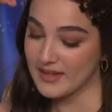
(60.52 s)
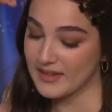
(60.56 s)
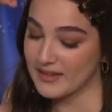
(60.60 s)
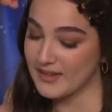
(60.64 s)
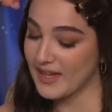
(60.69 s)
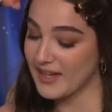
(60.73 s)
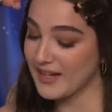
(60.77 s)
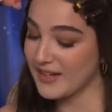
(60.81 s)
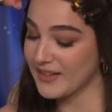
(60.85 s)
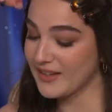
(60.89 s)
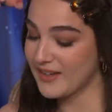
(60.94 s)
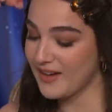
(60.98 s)

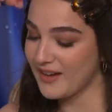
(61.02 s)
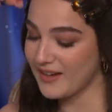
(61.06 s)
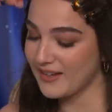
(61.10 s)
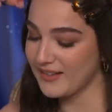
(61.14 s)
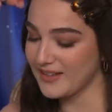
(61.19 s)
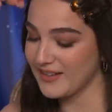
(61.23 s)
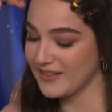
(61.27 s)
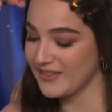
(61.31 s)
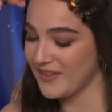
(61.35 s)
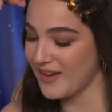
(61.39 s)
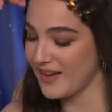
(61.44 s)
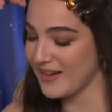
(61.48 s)
Getting cut
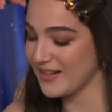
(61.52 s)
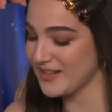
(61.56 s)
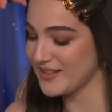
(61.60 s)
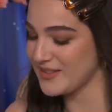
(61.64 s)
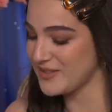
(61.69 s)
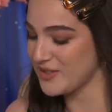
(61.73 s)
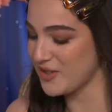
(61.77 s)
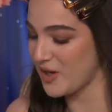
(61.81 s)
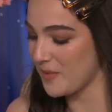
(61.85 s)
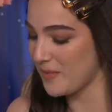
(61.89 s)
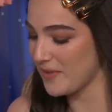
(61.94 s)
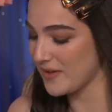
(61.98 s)
in line at
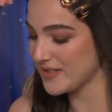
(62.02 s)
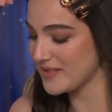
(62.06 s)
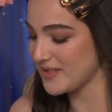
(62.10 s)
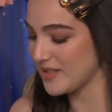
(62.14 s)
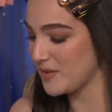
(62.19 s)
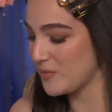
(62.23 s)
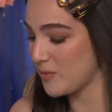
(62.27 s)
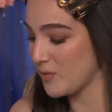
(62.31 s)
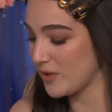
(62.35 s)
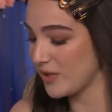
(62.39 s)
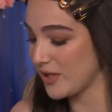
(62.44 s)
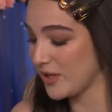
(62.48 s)
Starbucks on a
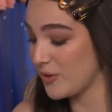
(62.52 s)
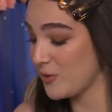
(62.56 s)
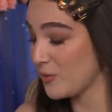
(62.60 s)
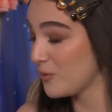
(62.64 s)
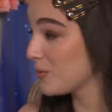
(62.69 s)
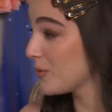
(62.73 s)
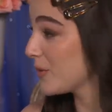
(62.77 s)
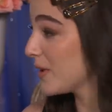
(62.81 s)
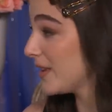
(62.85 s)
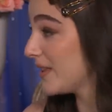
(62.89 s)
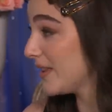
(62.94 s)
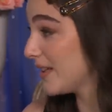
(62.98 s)
morning you
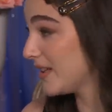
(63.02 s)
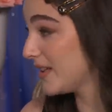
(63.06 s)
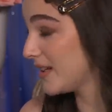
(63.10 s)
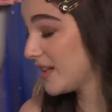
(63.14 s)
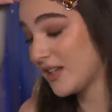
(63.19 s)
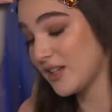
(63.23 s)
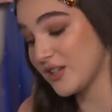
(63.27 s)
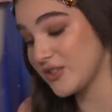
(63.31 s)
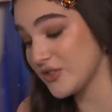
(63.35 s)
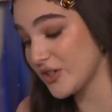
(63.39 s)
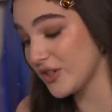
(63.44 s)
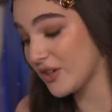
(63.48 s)
really
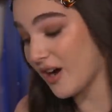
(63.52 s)
needed your